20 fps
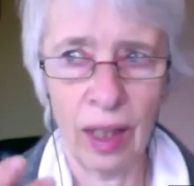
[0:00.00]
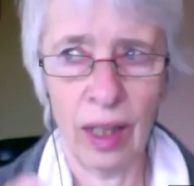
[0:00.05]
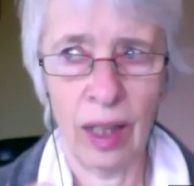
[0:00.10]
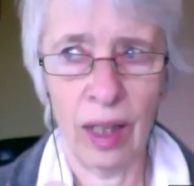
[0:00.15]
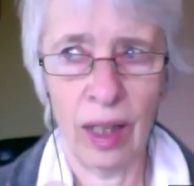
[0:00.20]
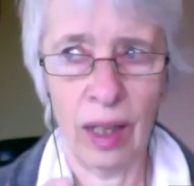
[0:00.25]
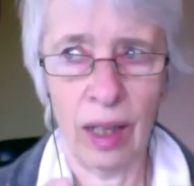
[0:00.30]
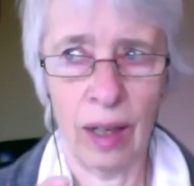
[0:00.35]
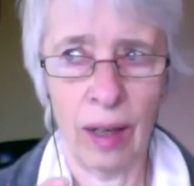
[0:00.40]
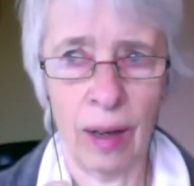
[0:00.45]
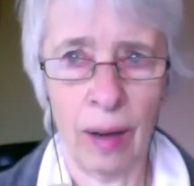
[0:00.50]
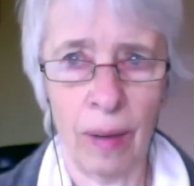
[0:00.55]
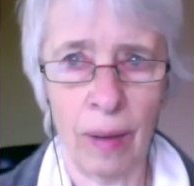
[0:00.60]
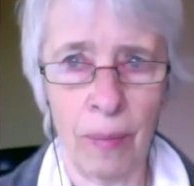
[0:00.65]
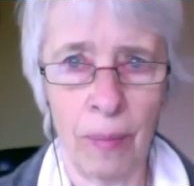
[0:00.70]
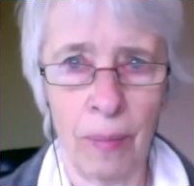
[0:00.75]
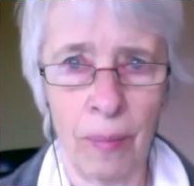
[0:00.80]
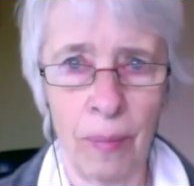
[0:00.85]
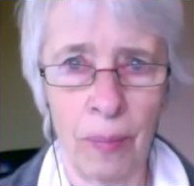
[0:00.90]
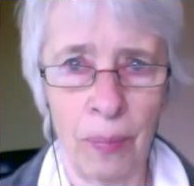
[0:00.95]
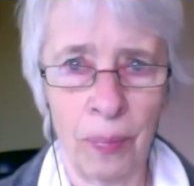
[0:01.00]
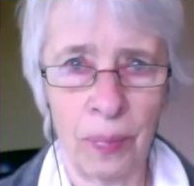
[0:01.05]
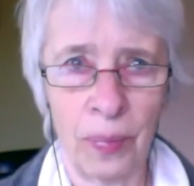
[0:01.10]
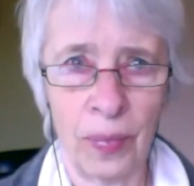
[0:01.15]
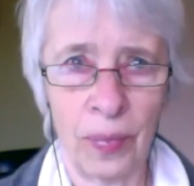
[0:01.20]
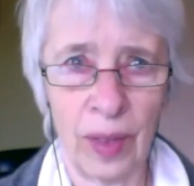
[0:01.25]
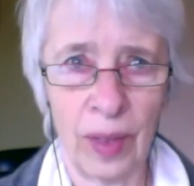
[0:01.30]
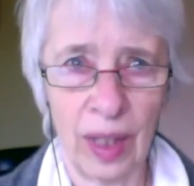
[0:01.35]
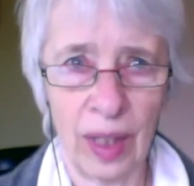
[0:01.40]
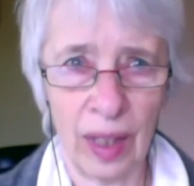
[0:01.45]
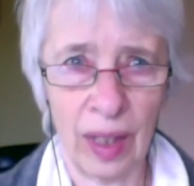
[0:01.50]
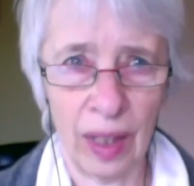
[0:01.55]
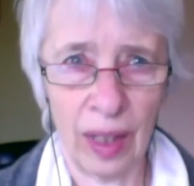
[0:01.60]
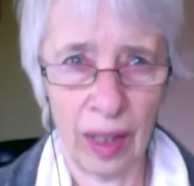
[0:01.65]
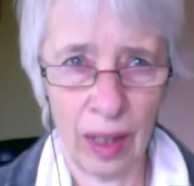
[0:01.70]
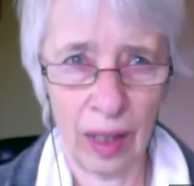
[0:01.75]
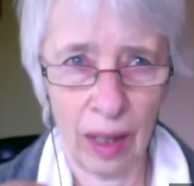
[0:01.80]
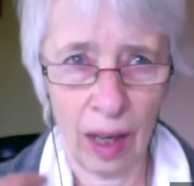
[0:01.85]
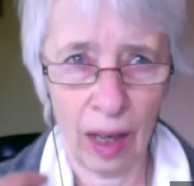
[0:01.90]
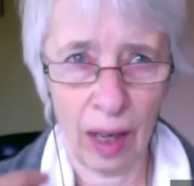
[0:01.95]

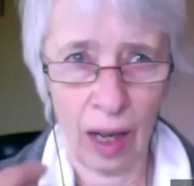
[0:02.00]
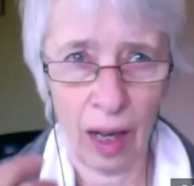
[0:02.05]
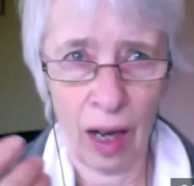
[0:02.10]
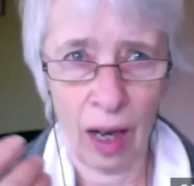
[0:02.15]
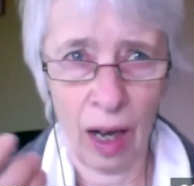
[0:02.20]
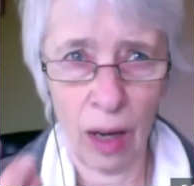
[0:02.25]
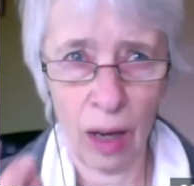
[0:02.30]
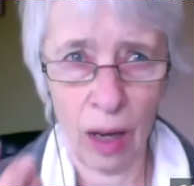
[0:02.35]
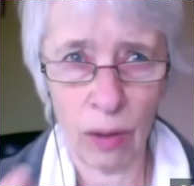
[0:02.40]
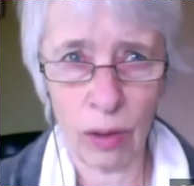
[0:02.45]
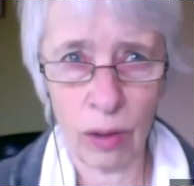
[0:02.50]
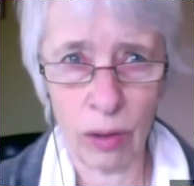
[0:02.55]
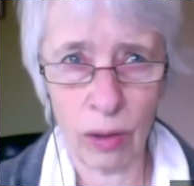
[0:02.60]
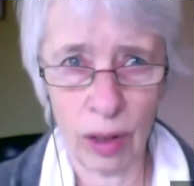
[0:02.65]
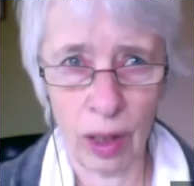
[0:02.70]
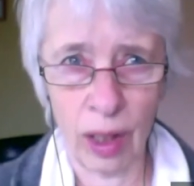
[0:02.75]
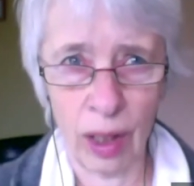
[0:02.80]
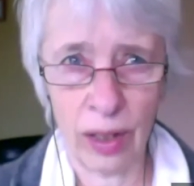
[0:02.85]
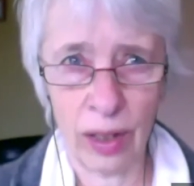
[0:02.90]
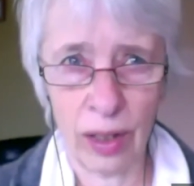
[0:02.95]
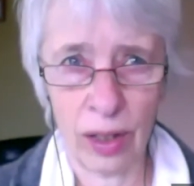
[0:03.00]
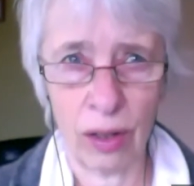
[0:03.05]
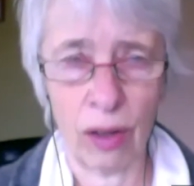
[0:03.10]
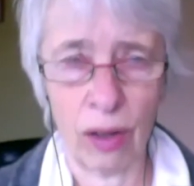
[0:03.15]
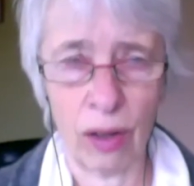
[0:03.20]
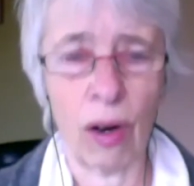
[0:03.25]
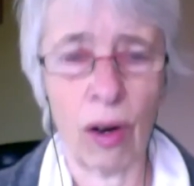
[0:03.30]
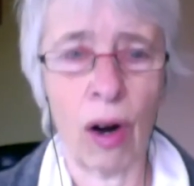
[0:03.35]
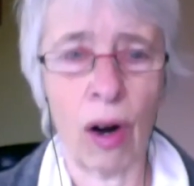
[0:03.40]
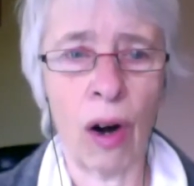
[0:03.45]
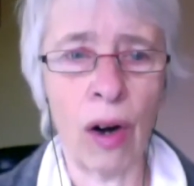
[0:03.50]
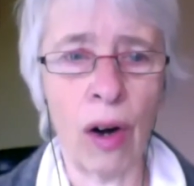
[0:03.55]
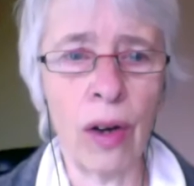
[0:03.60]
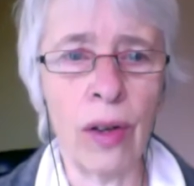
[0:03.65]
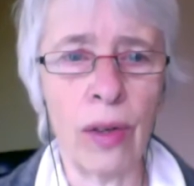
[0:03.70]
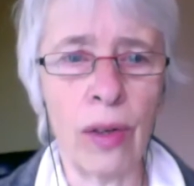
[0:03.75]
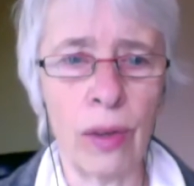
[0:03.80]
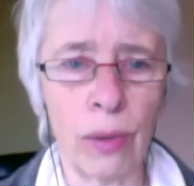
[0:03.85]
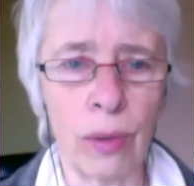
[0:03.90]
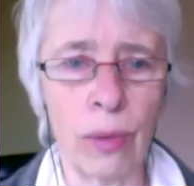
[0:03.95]
how good a listener are
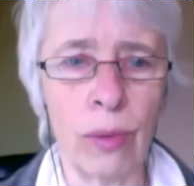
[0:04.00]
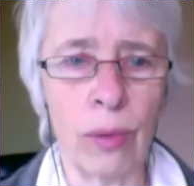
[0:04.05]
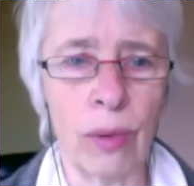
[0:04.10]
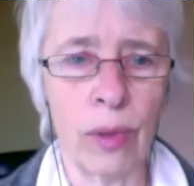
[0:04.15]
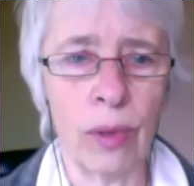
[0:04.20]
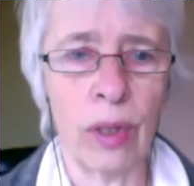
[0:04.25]
you,